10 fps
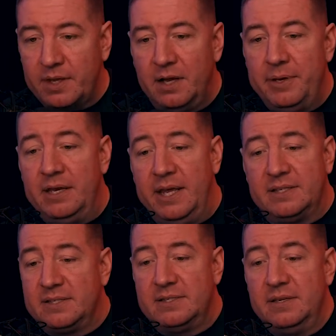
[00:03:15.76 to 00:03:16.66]

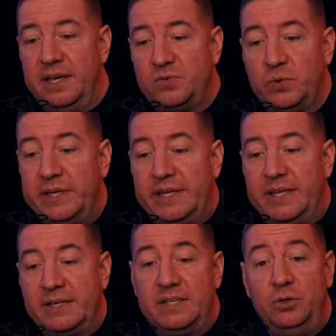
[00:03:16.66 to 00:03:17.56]
It's really
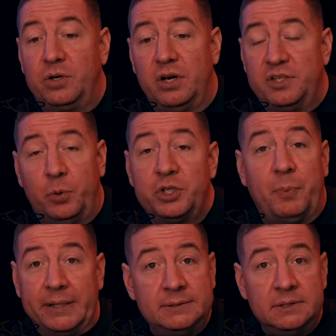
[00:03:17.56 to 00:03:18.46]
things that you could, it's push
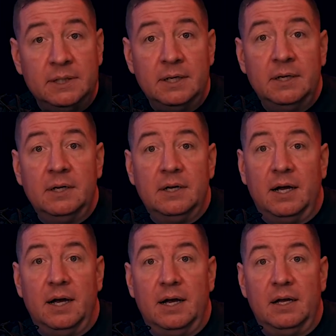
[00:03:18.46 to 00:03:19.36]
button.
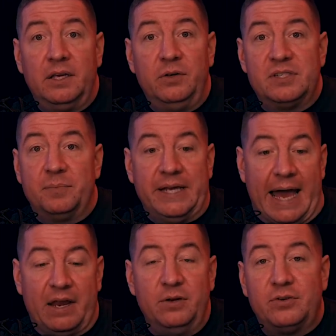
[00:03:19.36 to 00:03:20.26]
You simply
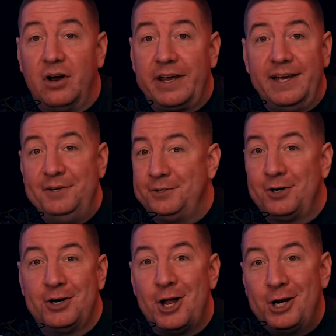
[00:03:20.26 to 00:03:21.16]
add a new target. You can
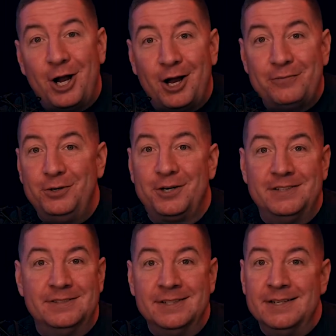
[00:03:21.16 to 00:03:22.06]
turn it on and off. You
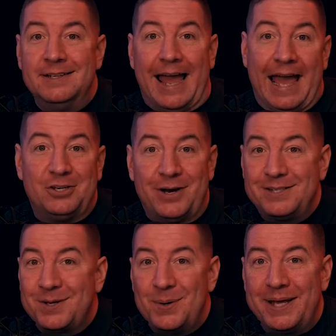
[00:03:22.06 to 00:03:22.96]
can add
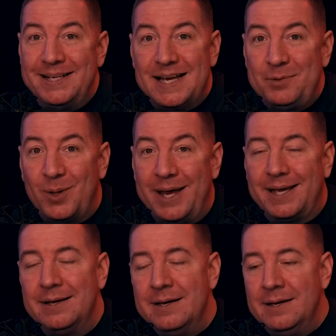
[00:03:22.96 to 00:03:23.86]
transcoding anytime you
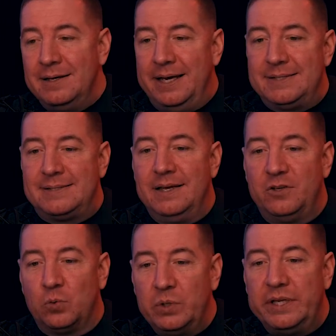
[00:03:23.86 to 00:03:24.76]
like. It's
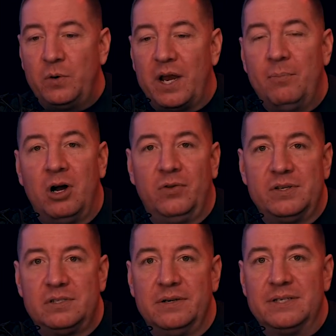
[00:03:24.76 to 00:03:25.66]
really quite a
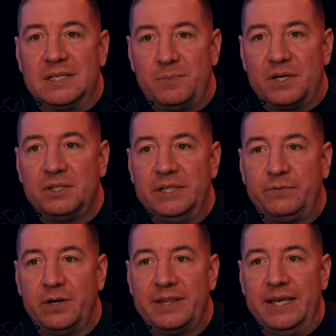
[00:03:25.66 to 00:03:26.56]
marvelous service, especially
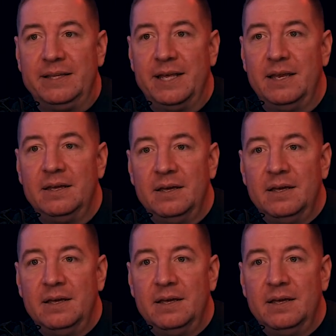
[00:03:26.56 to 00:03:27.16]
for a thing that